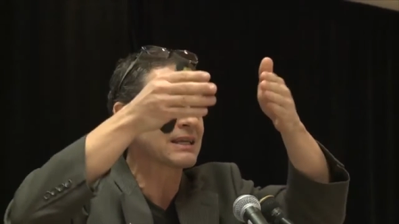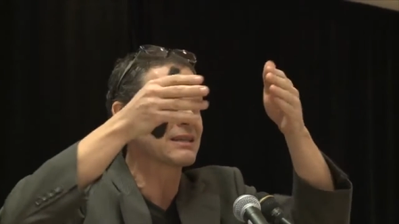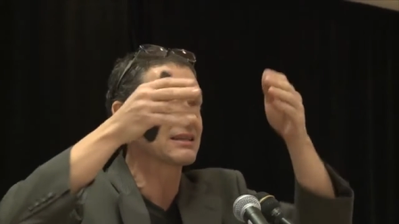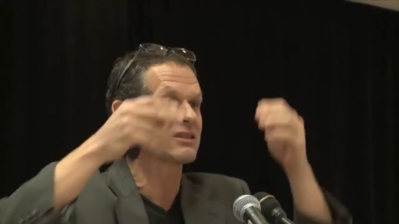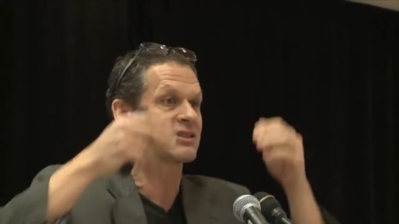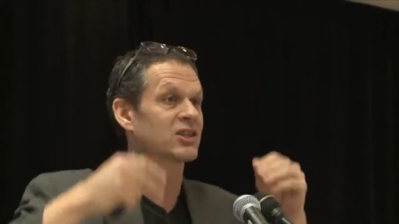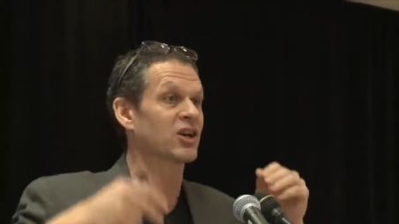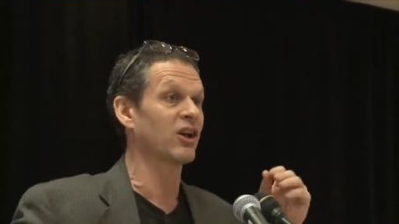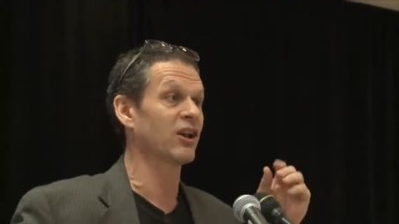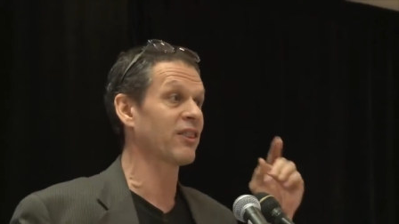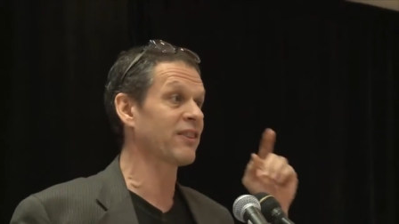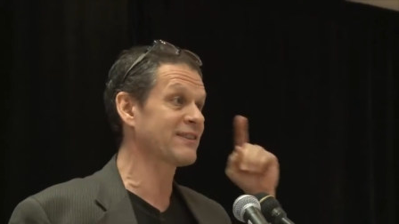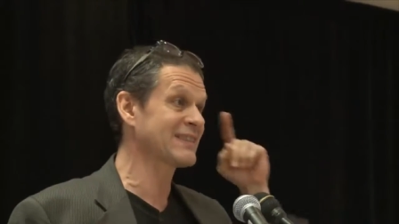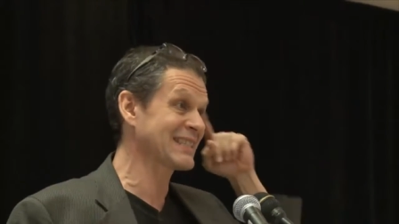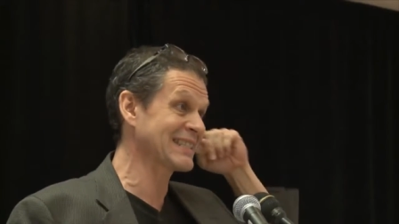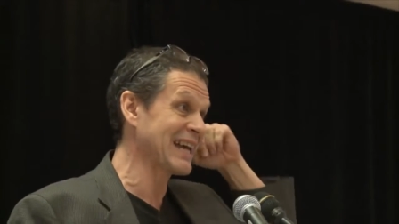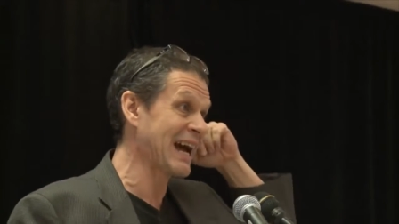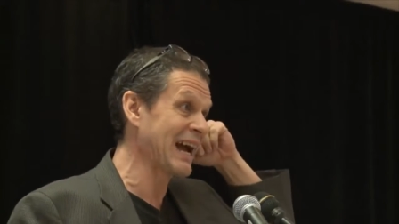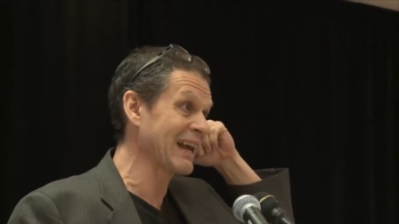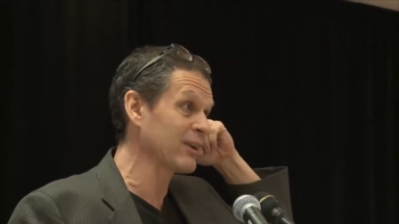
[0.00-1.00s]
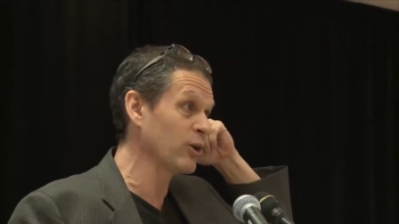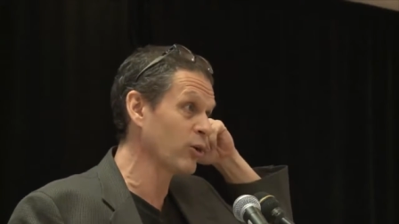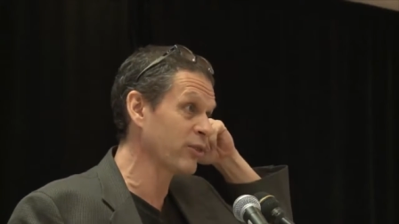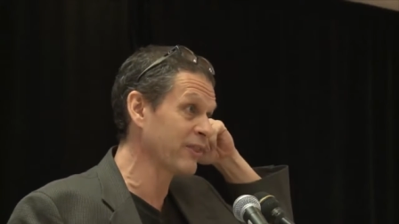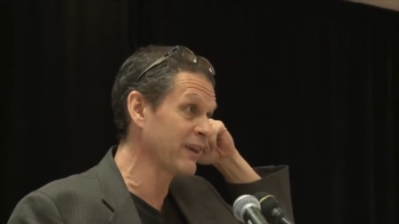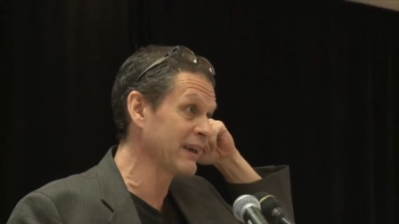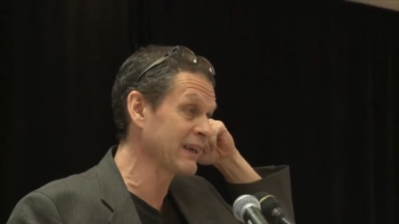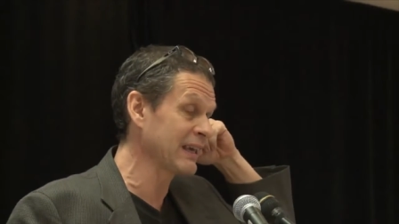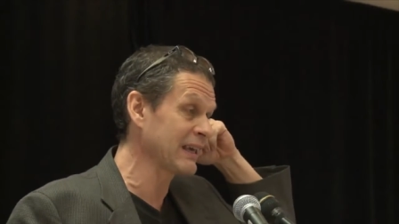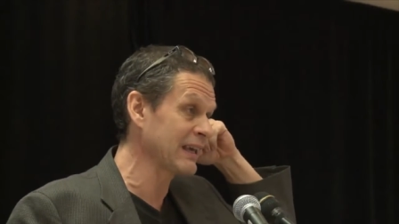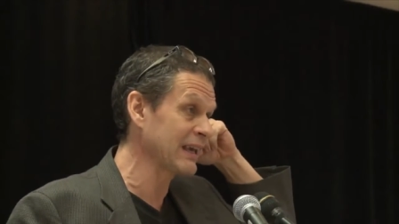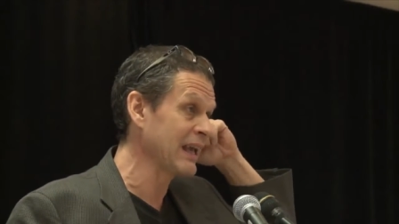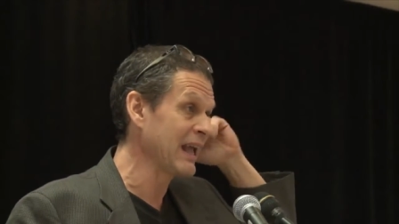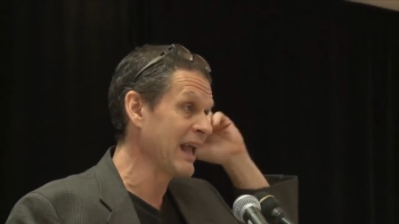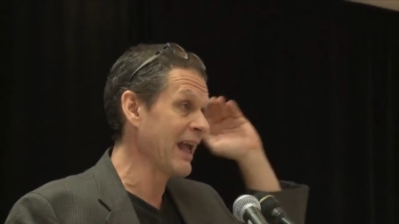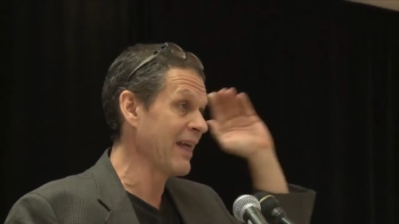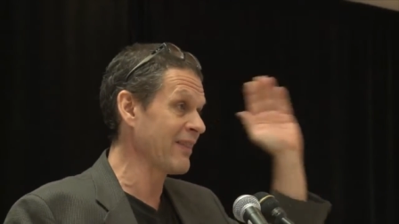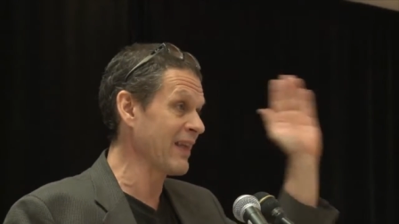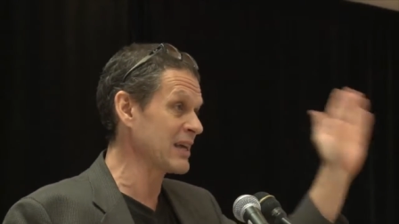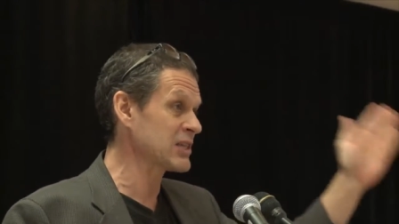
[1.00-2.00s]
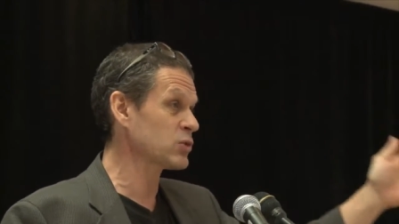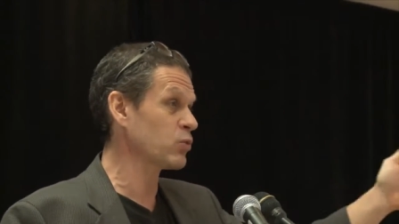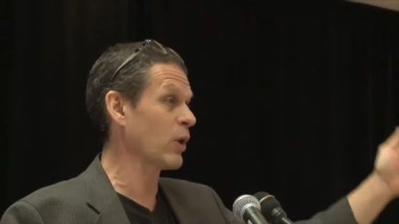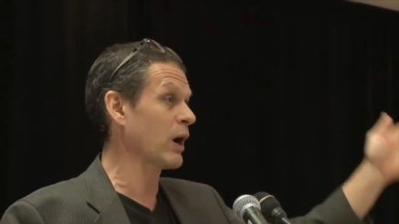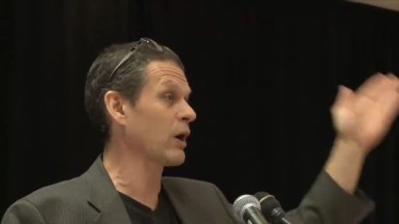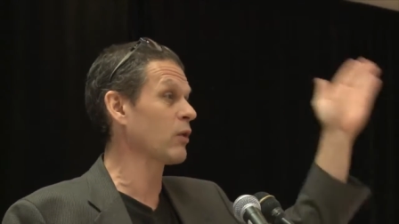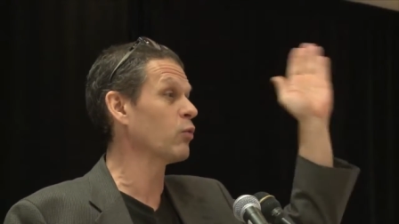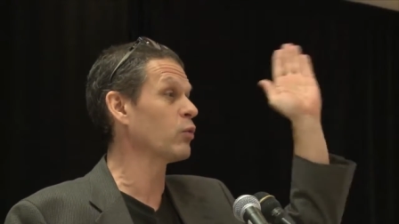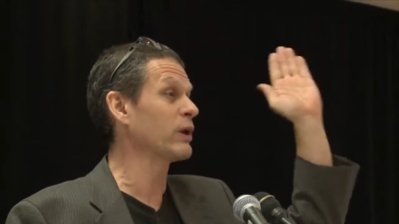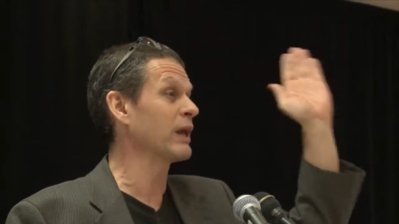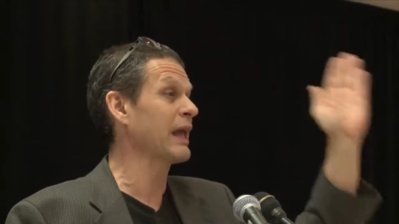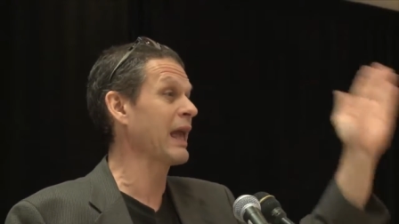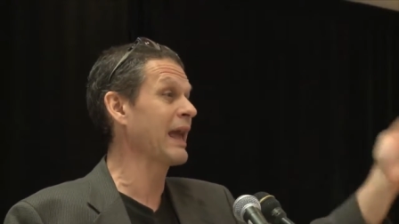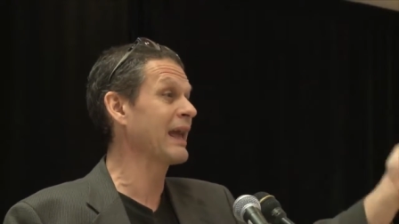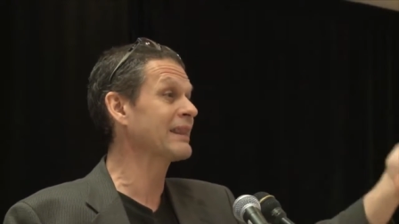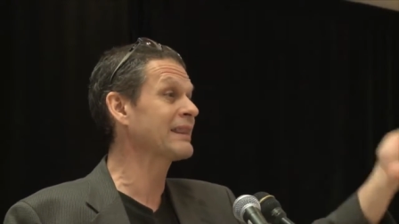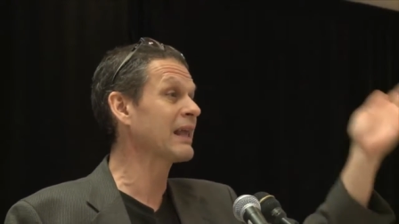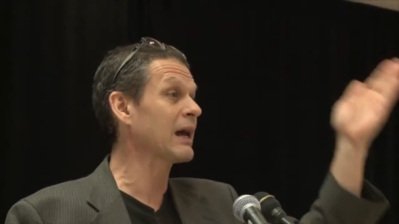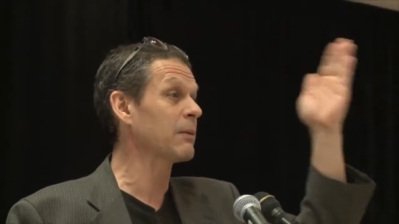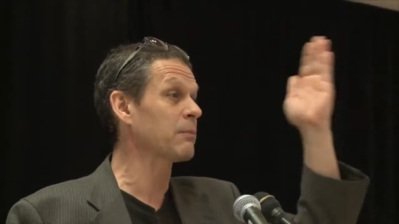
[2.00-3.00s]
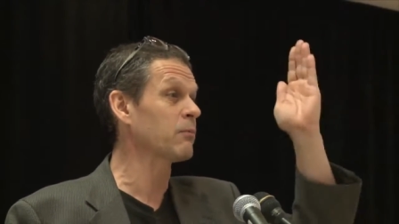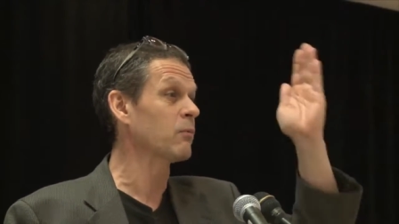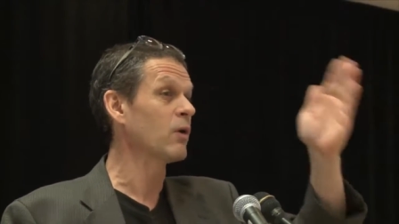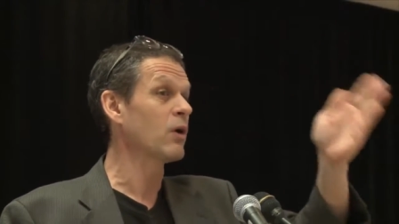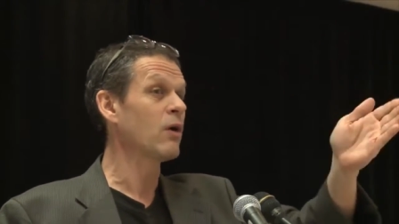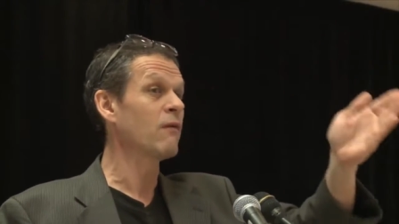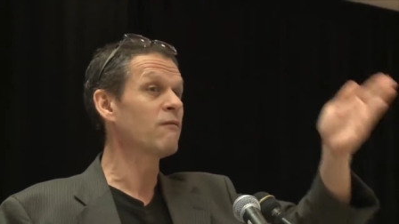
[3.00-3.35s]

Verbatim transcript: and it's called silo thinking. And that's why we end up